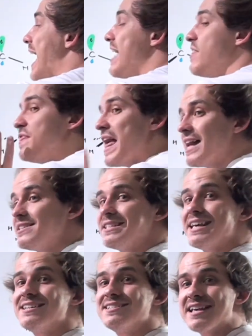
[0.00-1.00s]
And
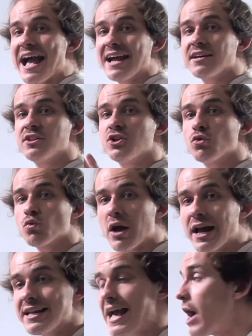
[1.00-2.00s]
that's exactly right.